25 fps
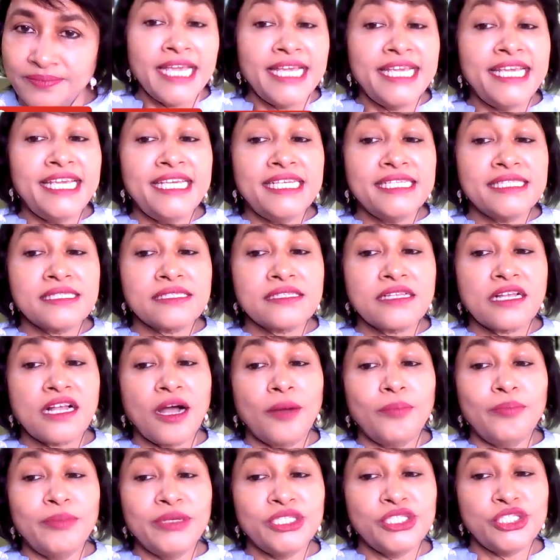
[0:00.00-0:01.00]
He is
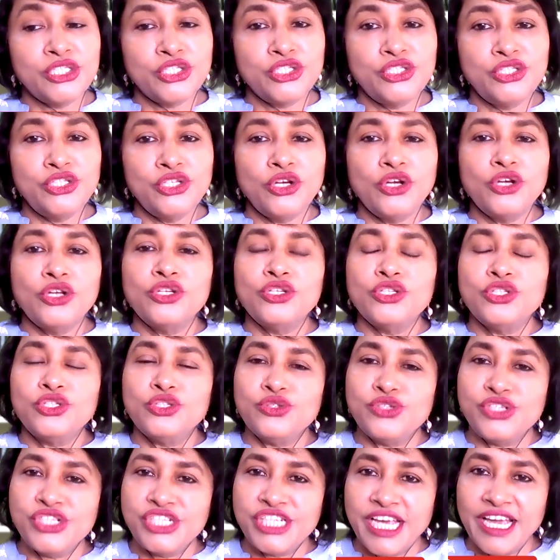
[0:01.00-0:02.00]
committed
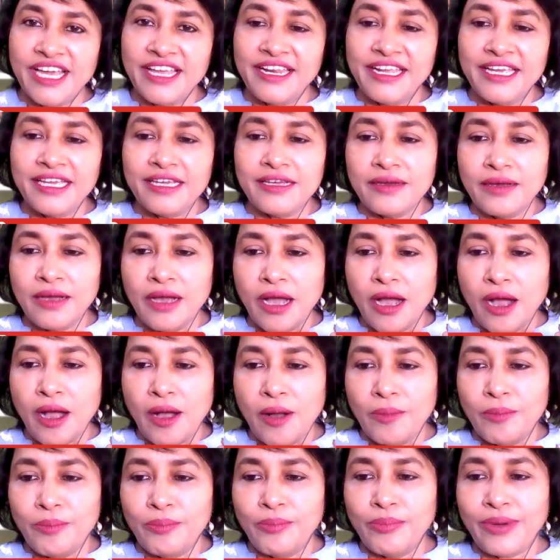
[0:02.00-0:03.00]
to sharing
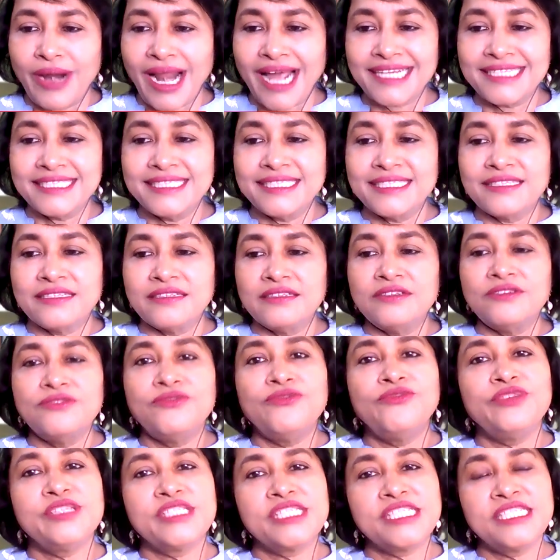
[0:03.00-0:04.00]
practical
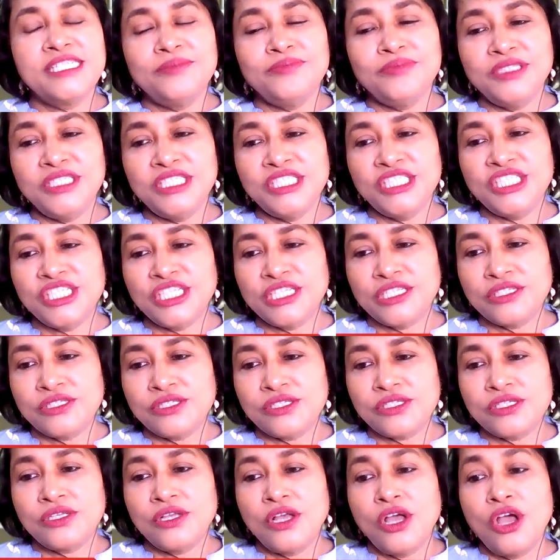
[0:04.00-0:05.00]
wisdom
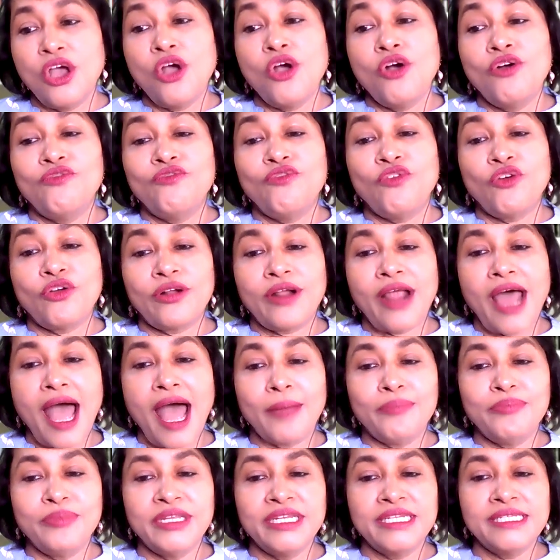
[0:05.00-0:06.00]
teachings for
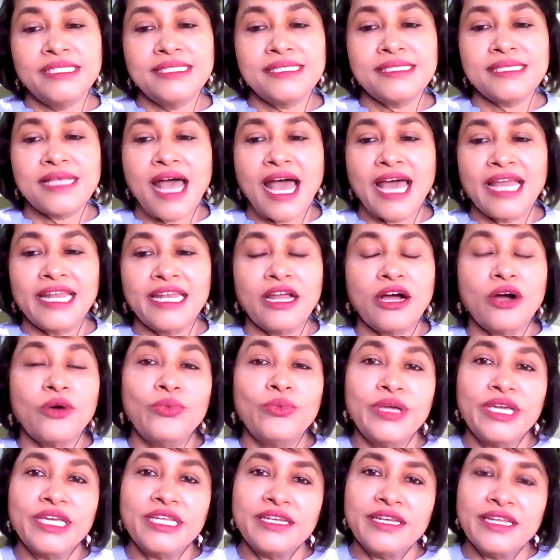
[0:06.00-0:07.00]
happiness and
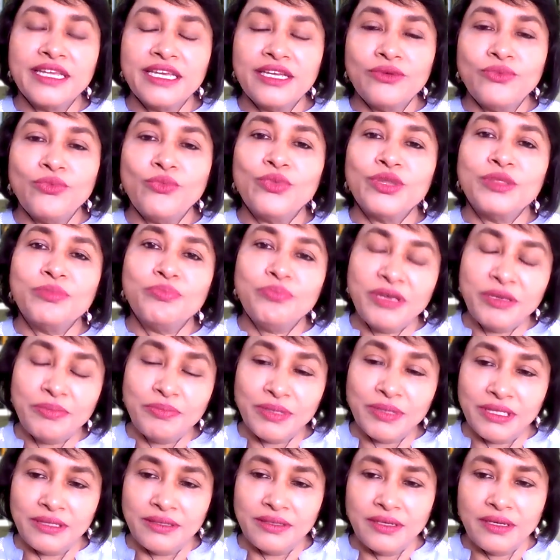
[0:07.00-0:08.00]
awakening with
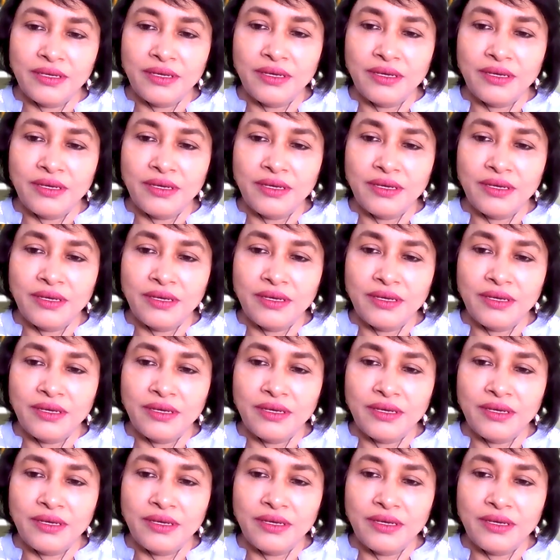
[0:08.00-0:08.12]
people